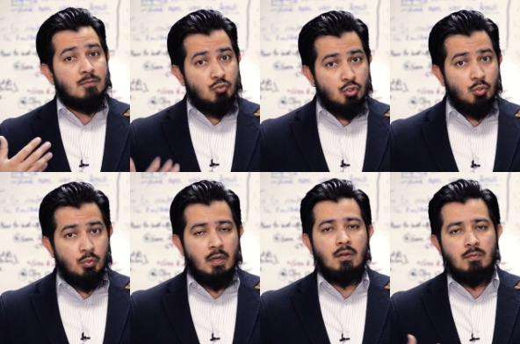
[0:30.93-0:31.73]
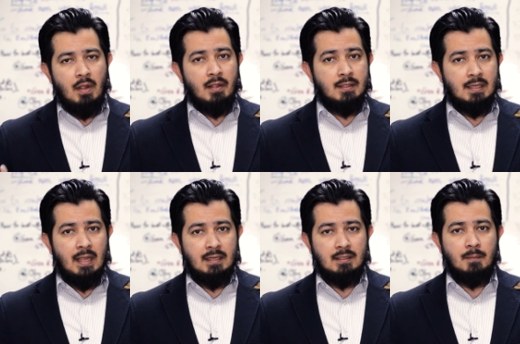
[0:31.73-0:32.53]
sooner rather than
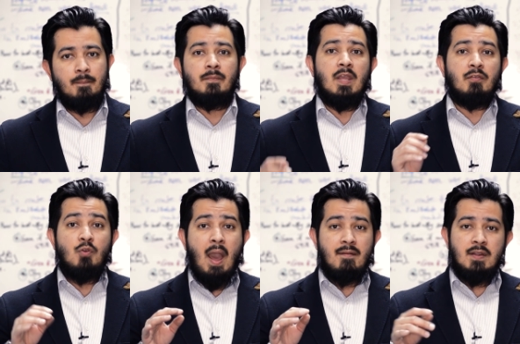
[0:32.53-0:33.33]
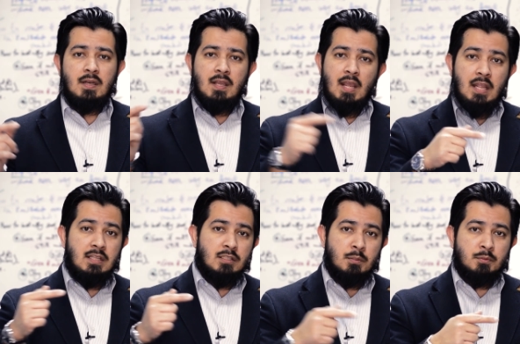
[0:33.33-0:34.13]
later. If you haven't, hit
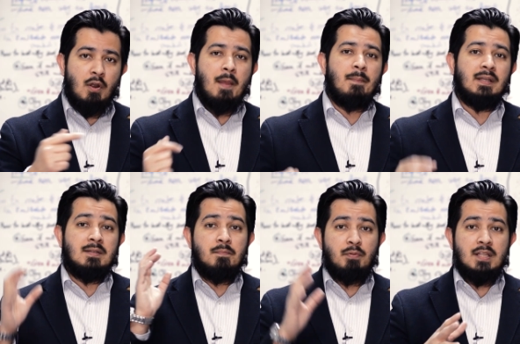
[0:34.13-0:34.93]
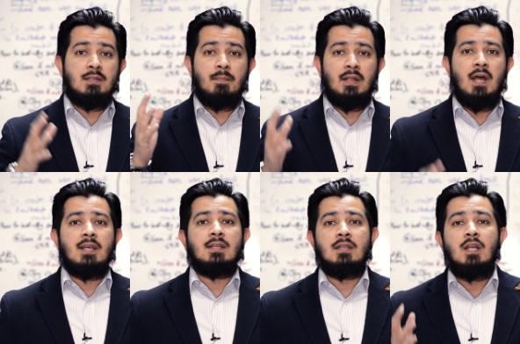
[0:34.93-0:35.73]
the subscribe button, press the bell
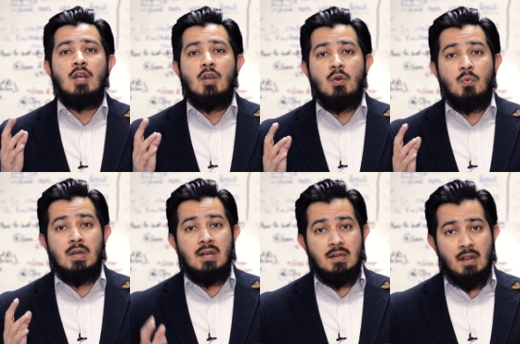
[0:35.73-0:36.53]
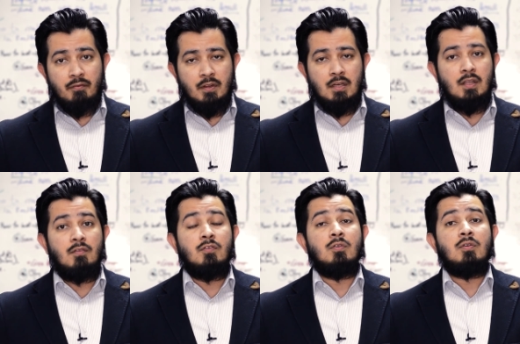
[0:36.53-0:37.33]
icon. Would love it if
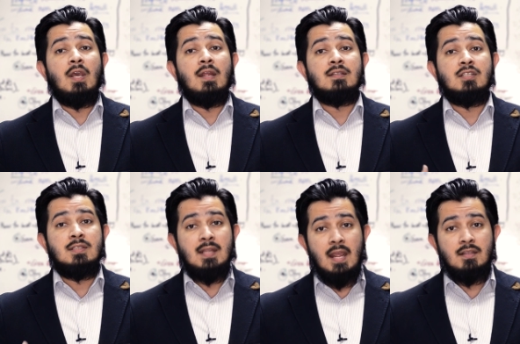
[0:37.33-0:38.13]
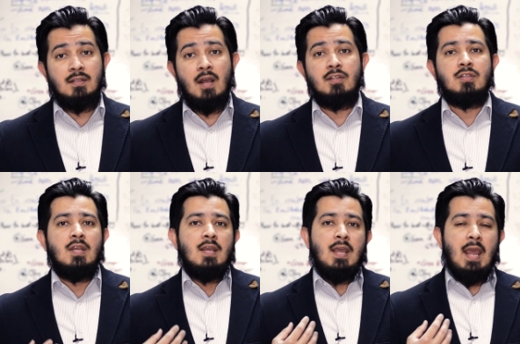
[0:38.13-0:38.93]
you can stay in touch
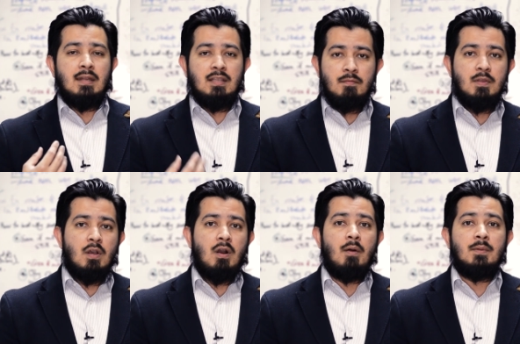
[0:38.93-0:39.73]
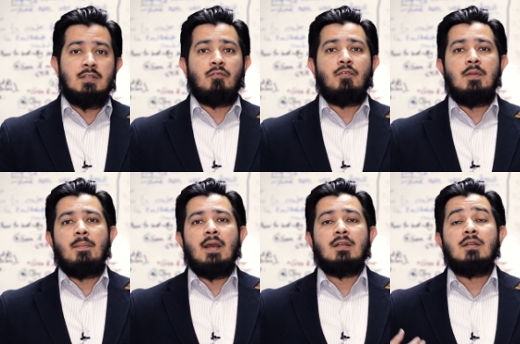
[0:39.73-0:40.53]
and give me your comments and
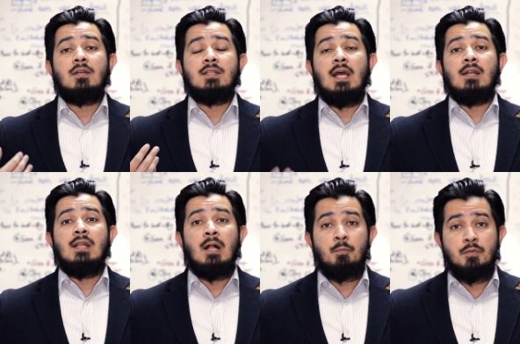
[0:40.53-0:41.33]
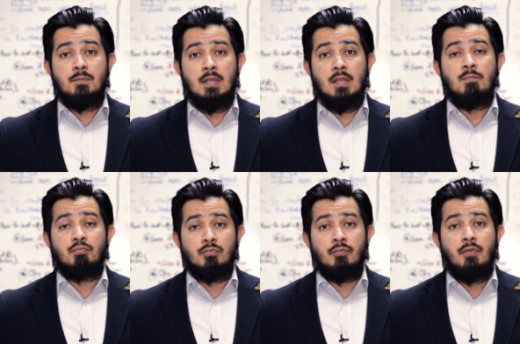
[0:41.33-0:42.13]
feedback, because that helps me
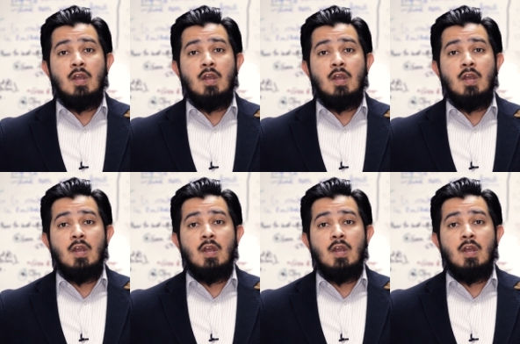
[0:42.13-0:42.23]
improve